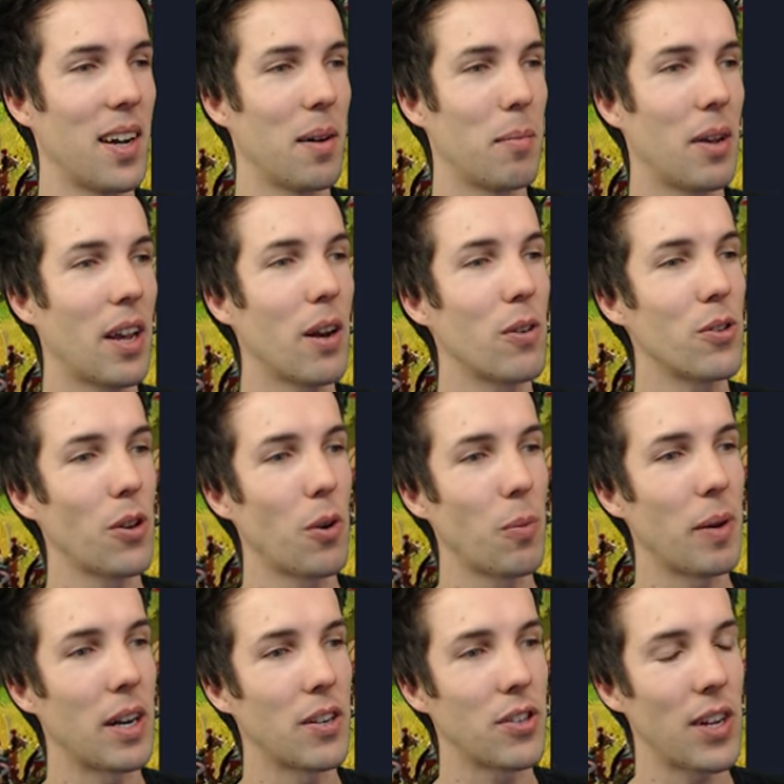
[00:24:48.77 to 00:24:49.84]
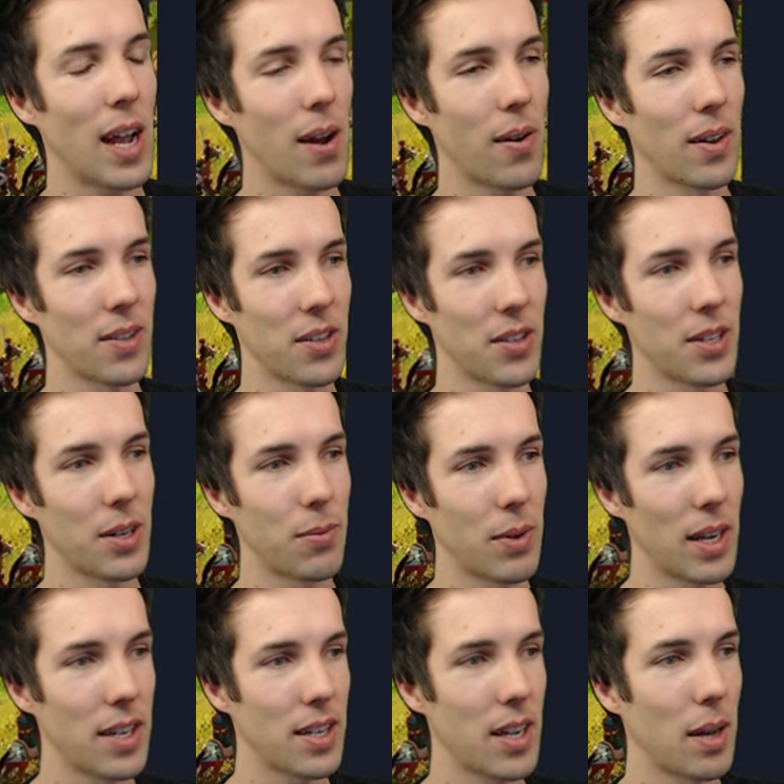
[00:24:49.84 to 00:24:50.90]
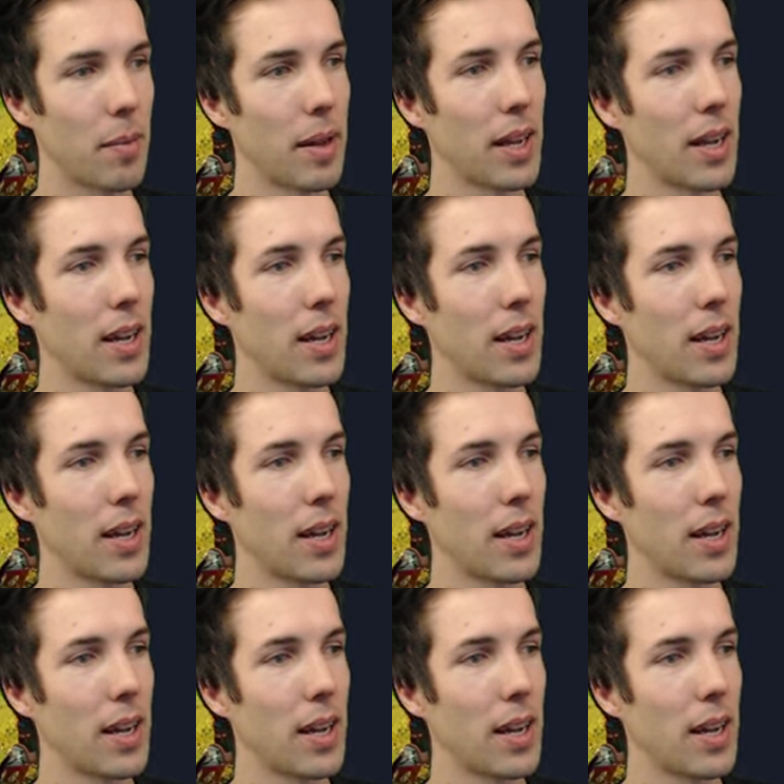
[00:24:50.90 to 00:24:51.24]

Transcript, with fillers: You can also do better scouting to see raids coming.